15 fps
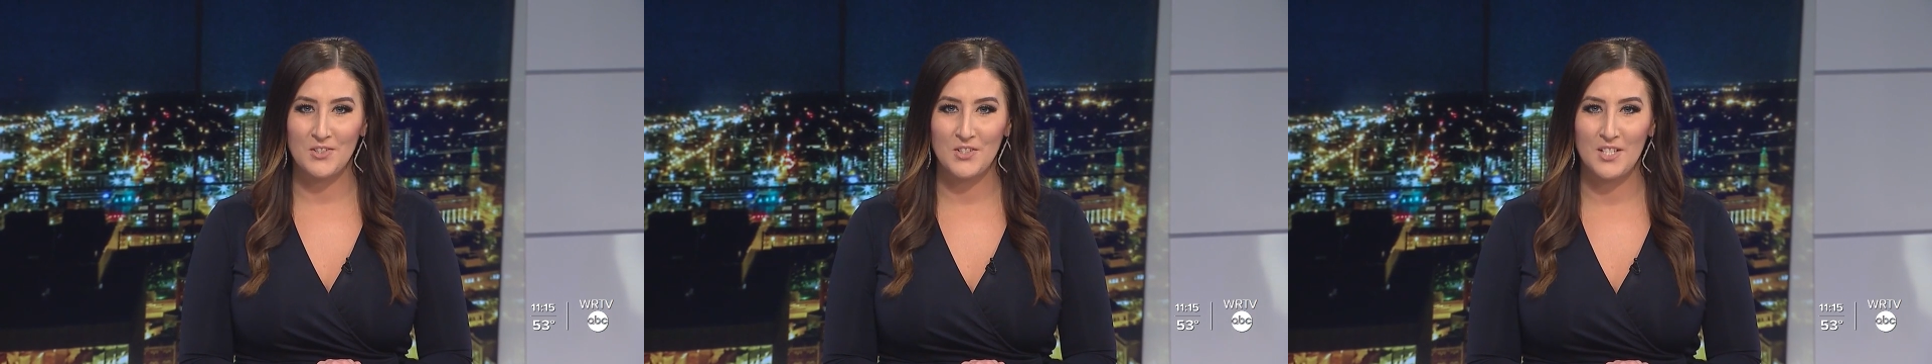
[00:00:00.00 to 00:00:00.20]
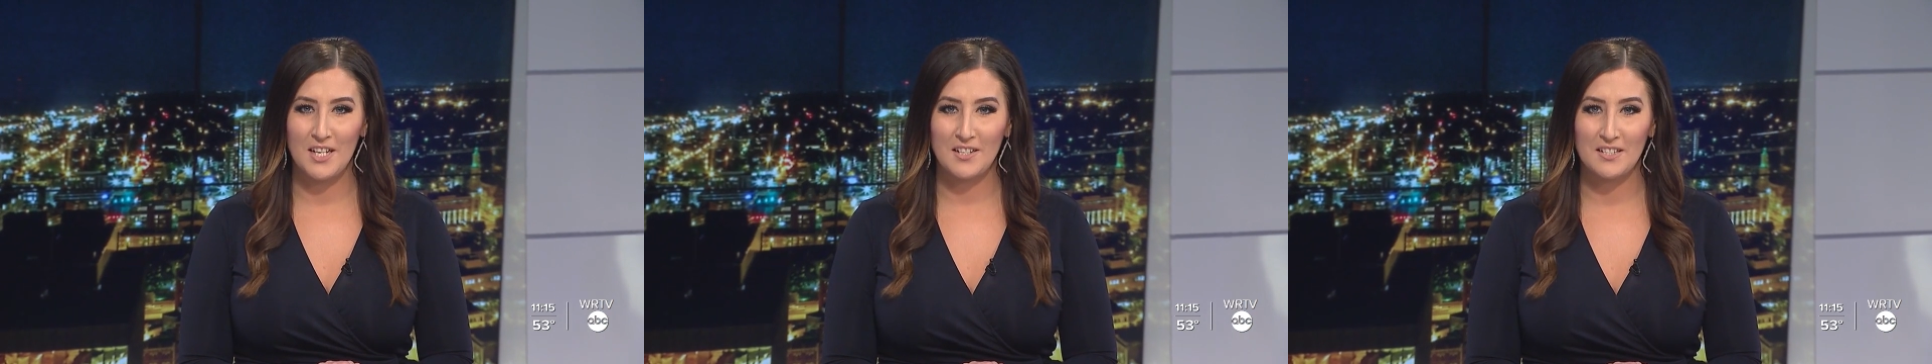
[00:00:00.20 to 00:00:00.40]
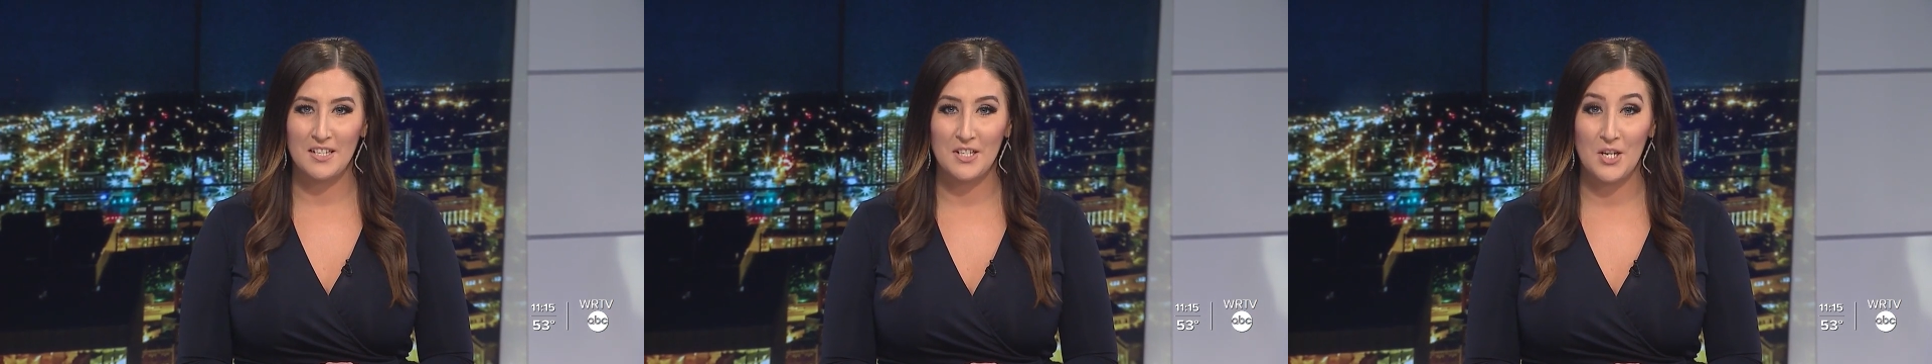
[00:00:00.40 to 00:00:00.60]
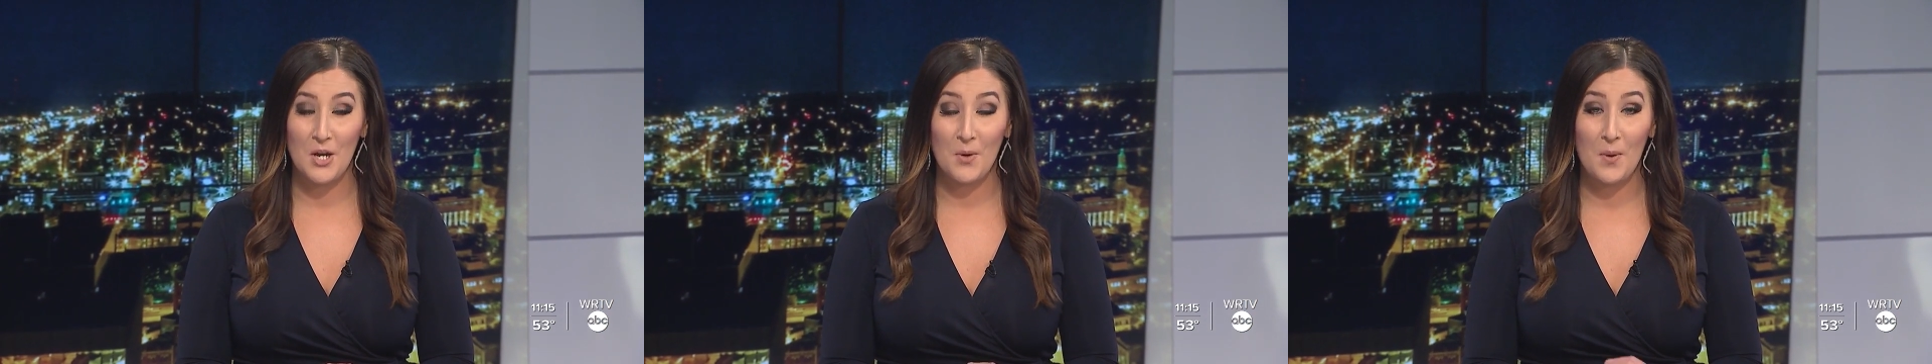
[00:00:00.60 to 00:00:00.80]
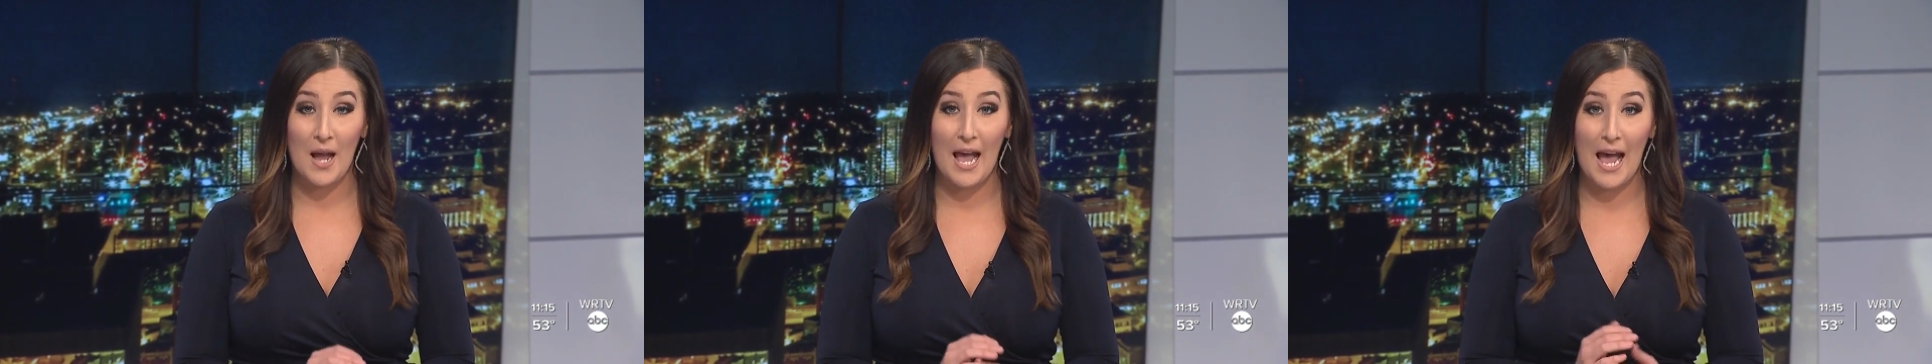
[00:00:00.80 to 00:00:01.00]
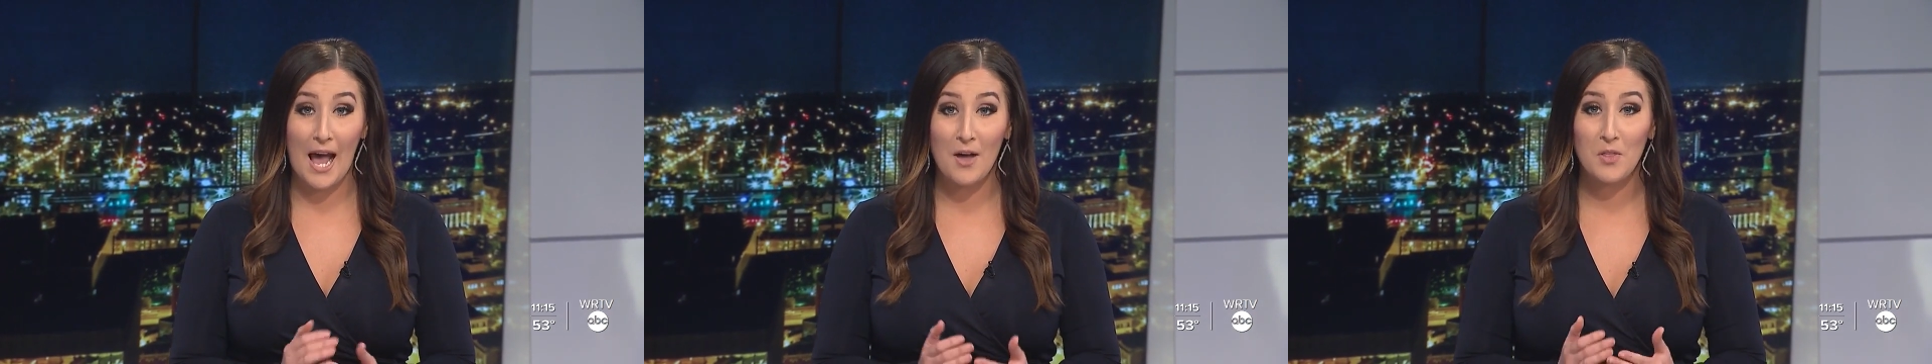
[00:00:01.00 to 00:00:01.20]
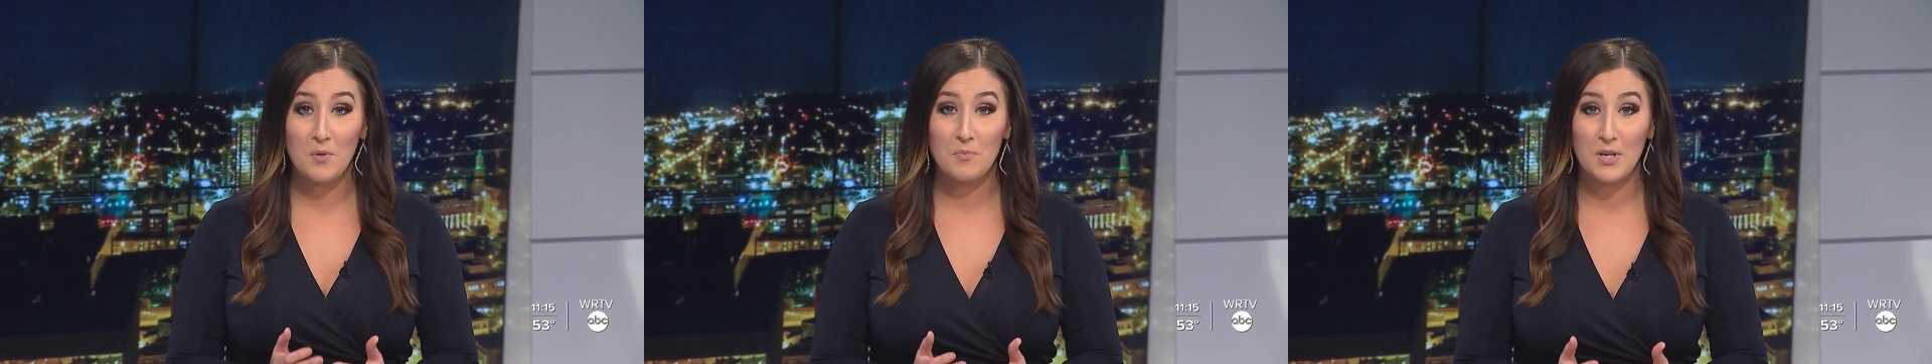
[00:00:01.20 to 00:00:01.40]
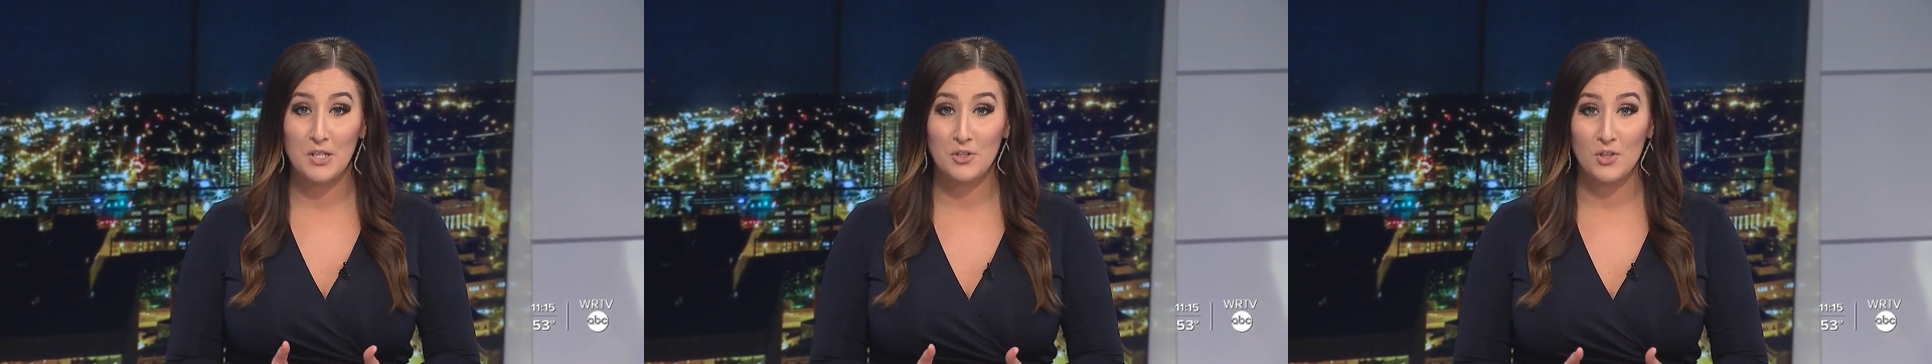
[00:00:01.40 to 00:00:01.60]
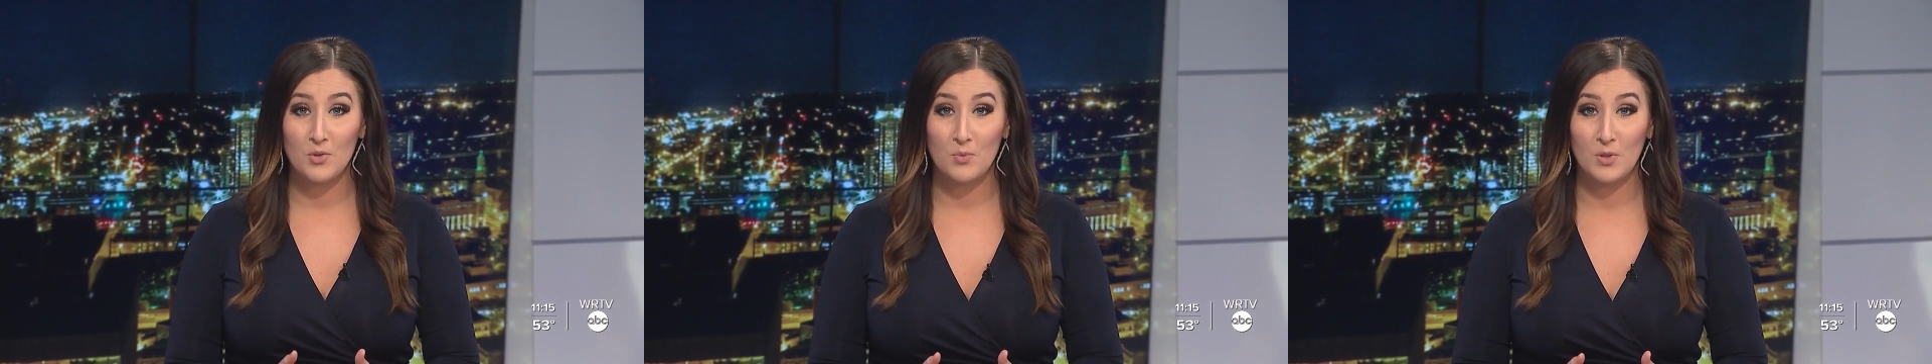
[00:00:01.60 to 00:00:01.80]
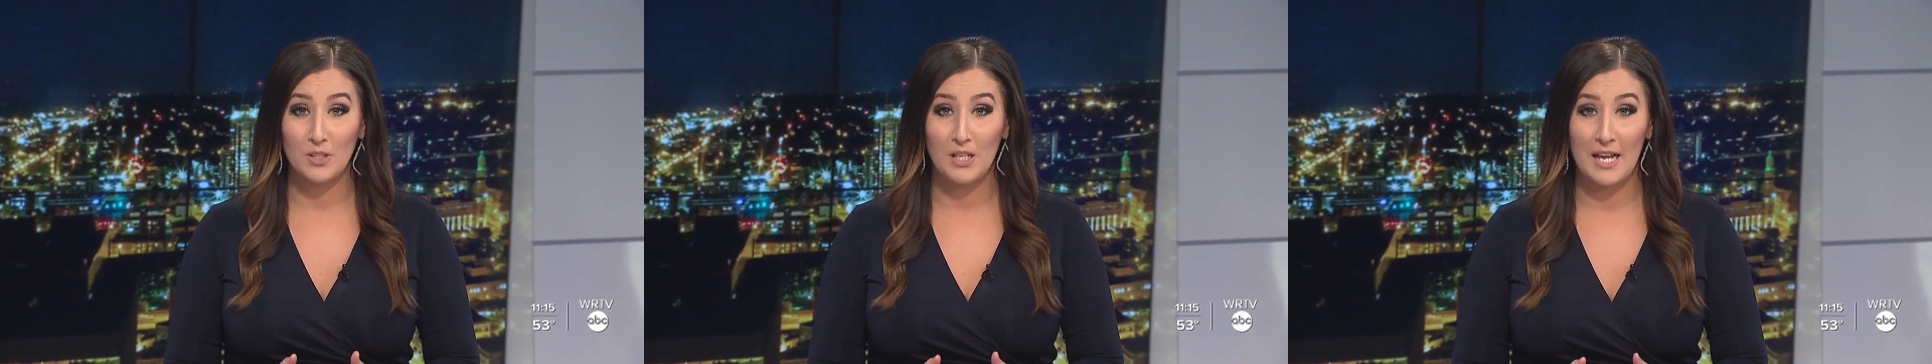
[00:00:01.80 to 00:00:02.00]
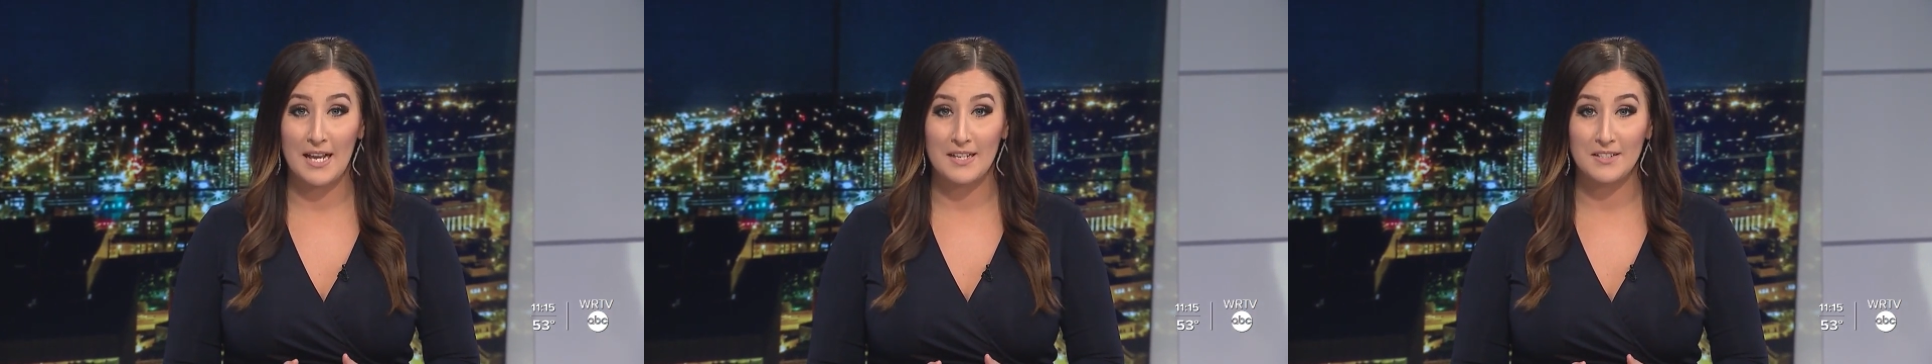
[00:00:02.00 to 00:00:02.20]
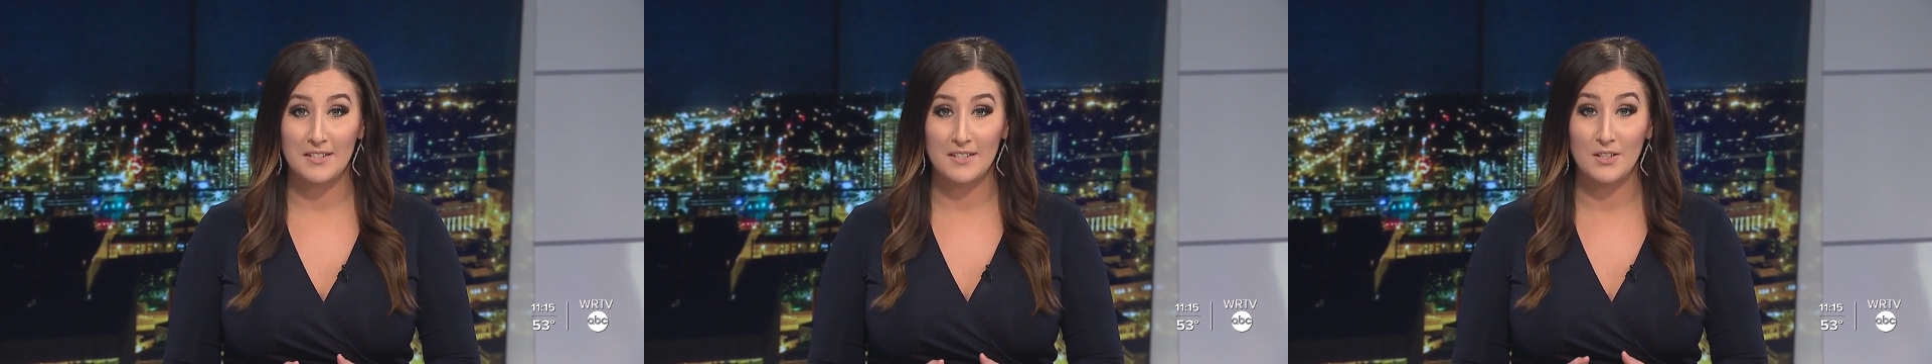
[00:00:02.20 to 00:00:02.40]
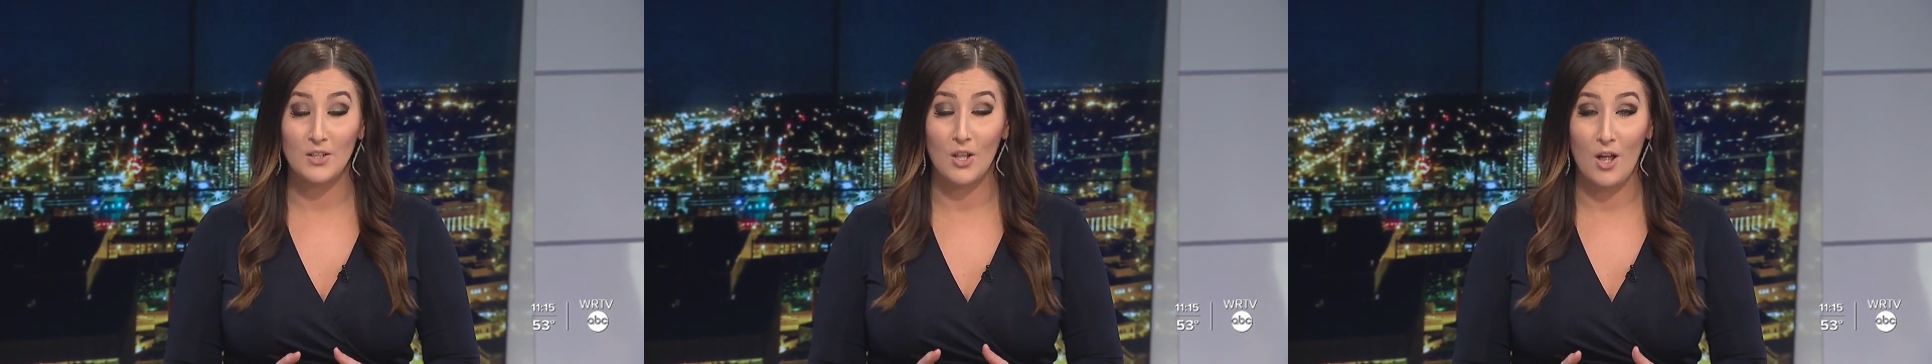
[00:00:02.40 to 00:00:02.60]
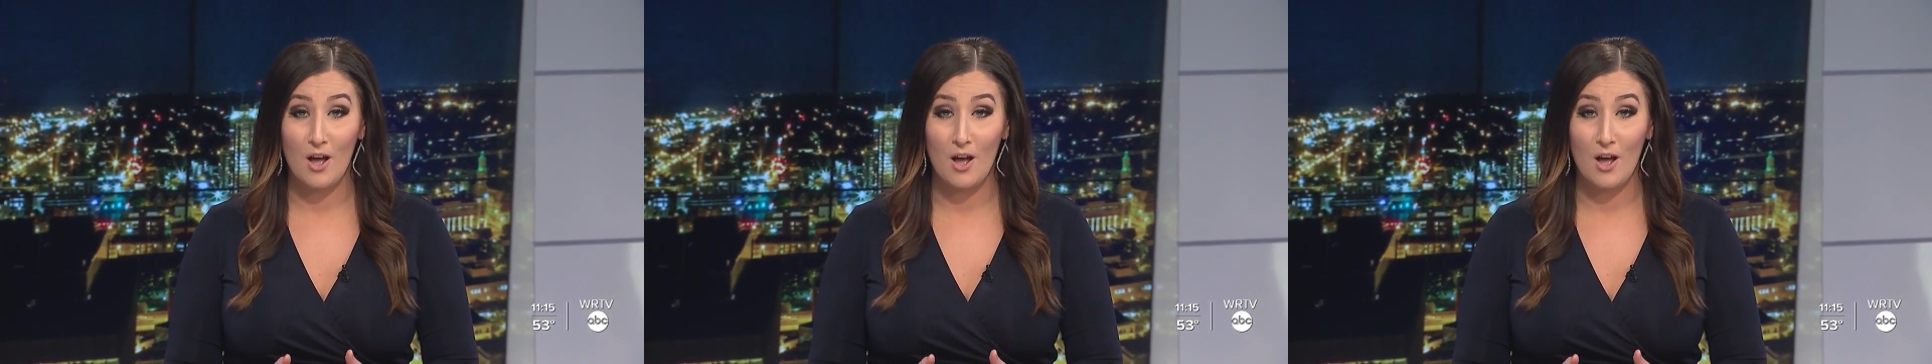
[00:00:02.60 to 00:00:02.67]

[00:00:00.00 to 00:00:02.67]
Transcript: doesn't know how the pictures were lost